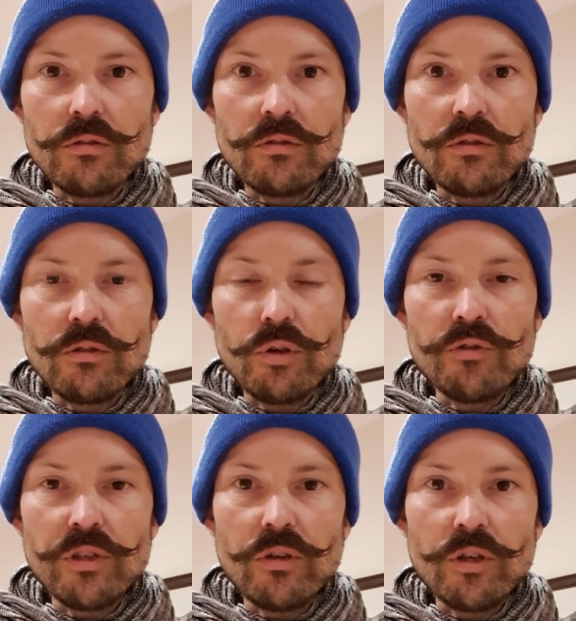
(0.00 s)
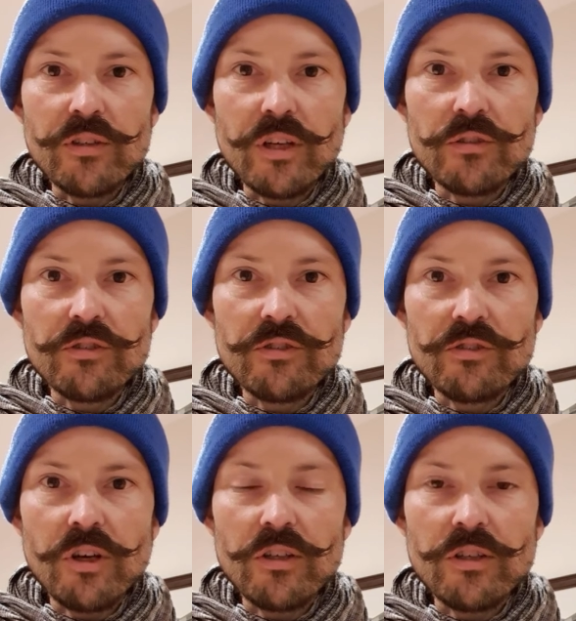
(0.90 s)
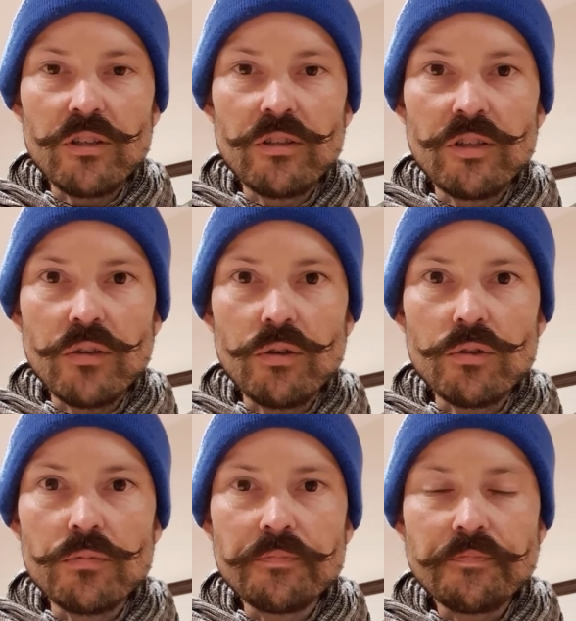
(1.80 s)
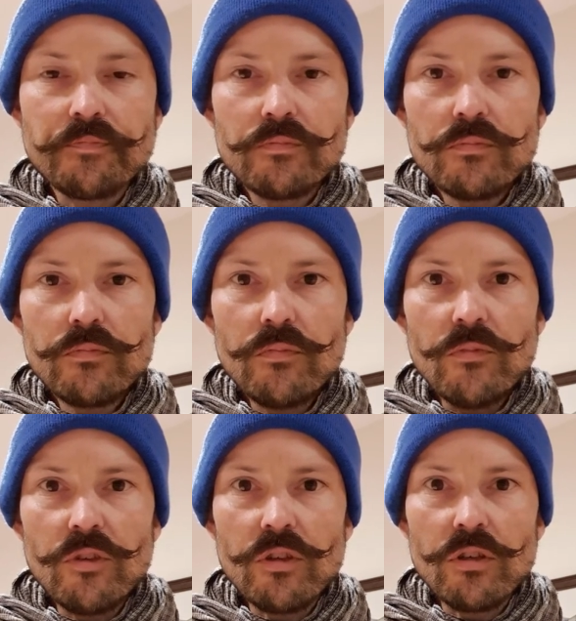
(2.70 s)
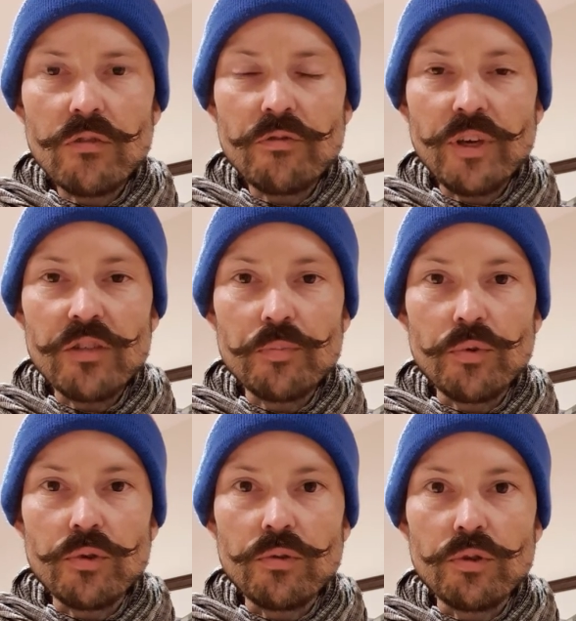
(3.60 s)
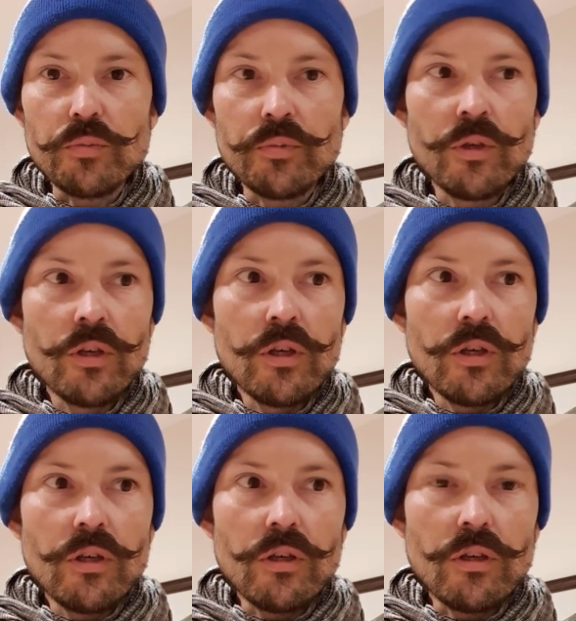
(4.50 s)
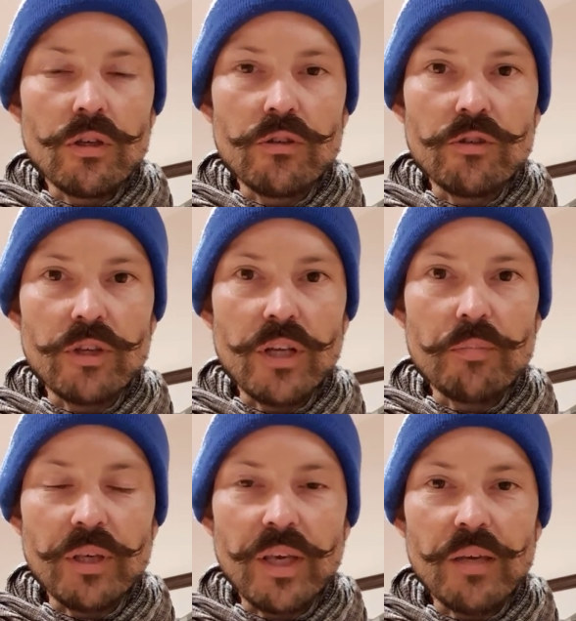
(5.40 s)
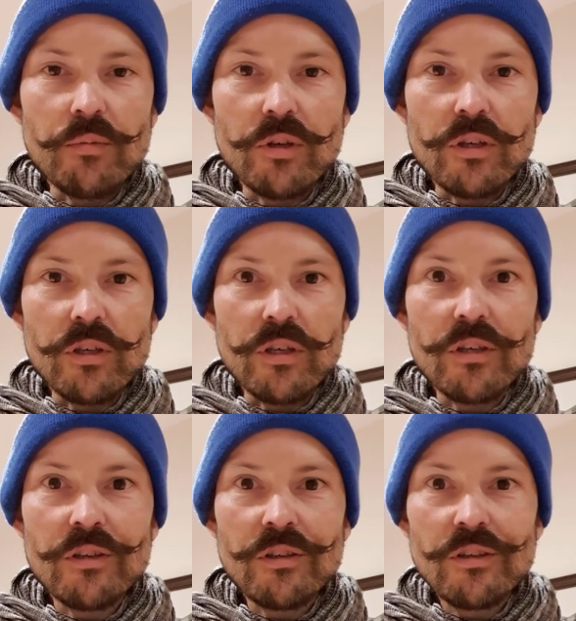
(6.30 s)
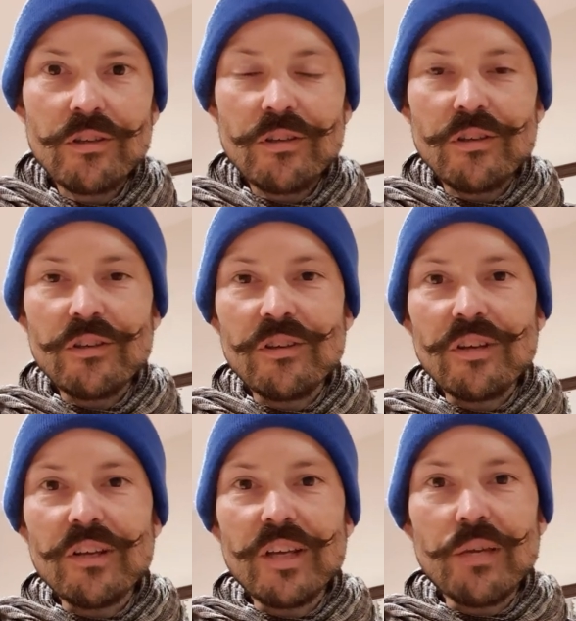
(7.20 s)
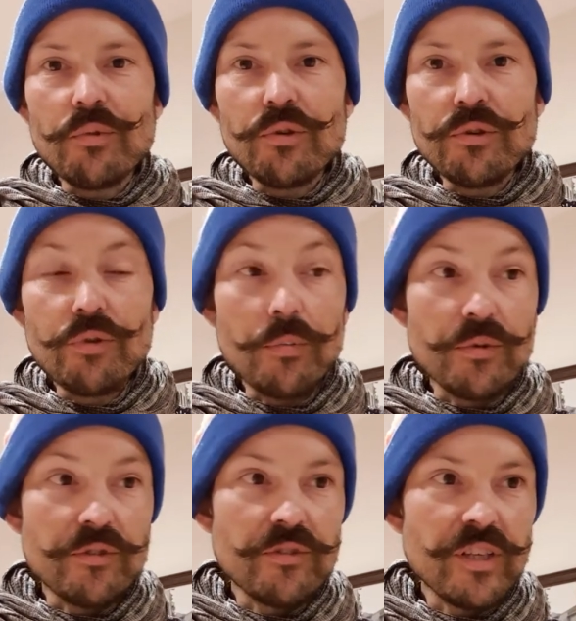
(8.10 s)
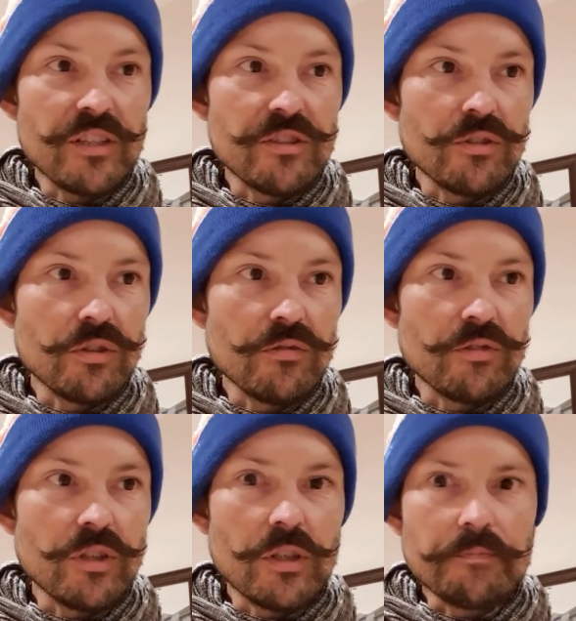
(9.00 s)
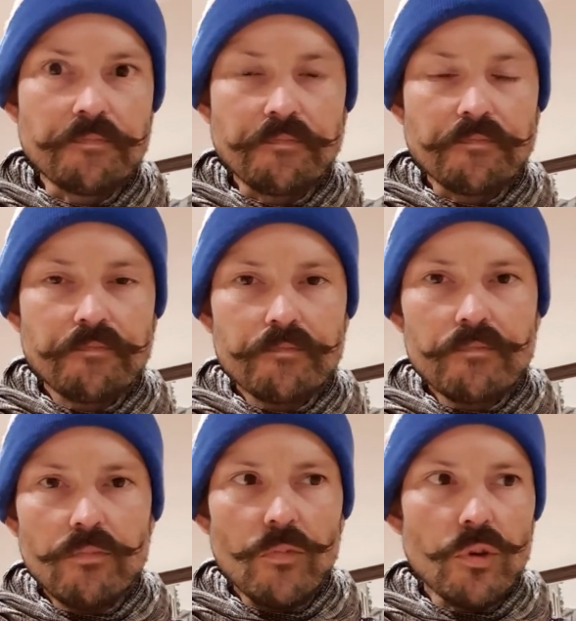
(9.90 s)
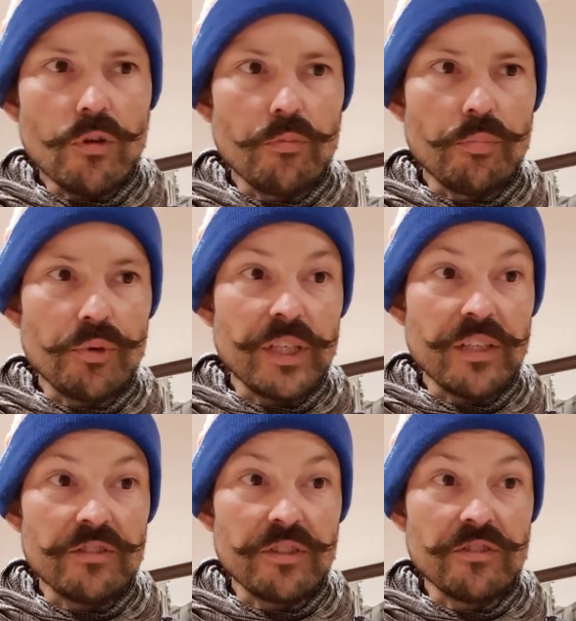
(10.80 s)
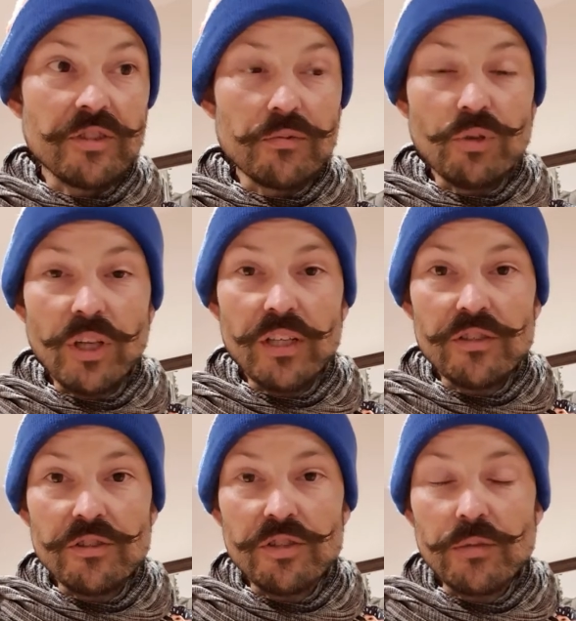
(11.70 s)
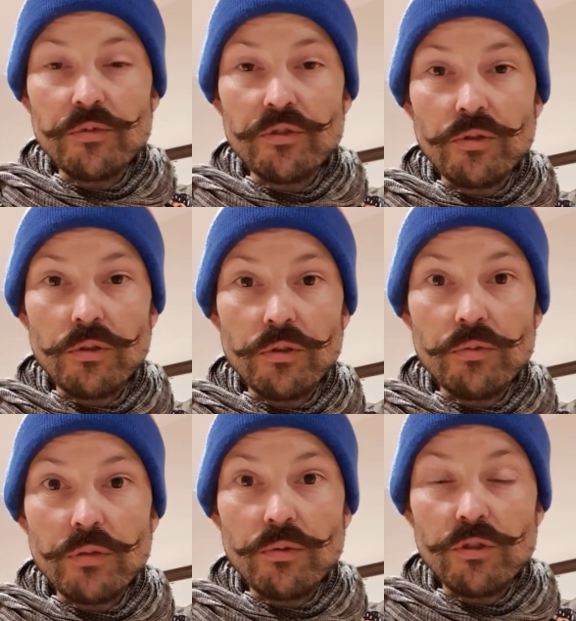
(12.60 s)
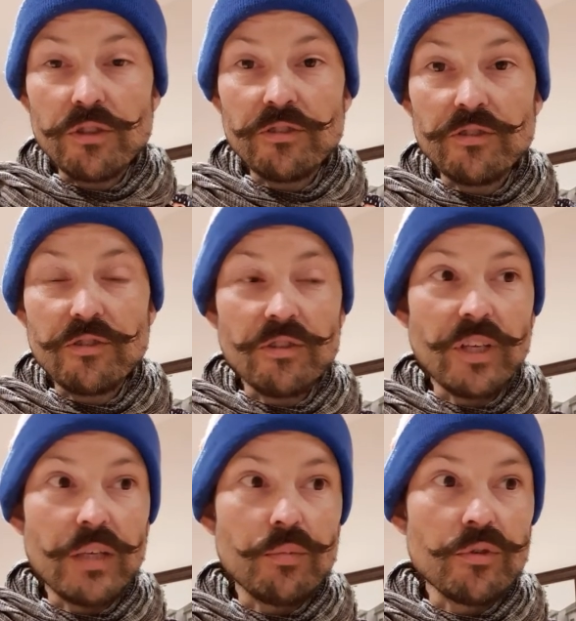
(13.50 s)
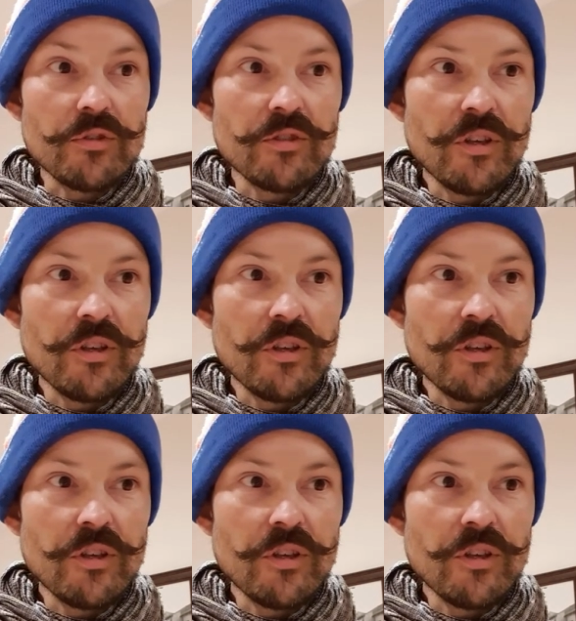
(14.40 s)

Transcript: COVID lockdowns started their own Facebook group. So that became like a neighborhood representation of pre-existing relationships, although we were just neighbors.